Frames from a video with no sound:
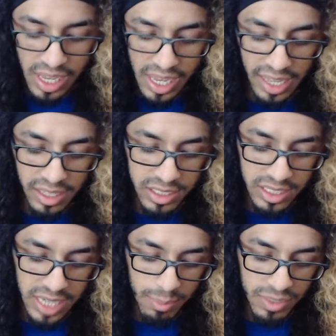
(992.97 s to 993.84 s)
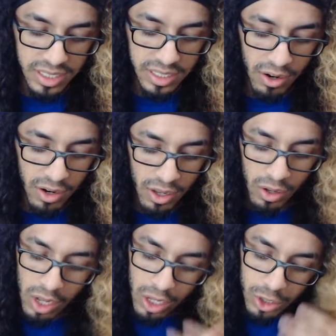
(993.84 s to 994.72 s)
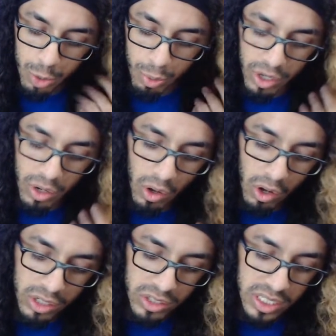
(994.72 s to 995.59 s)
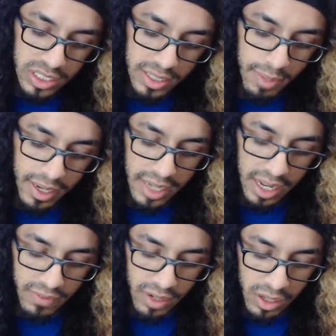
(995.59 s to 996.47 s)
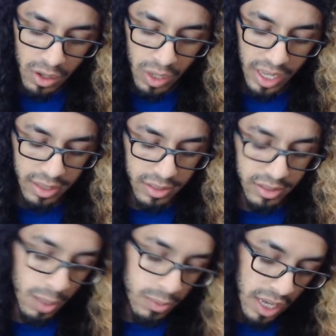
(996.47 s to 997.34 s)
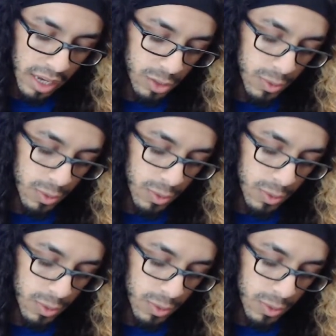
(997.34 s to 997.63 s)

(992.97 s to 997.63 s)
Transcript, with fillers: English and Japanese stereo, two point oh audio, sixteen by nine video, English subtitles.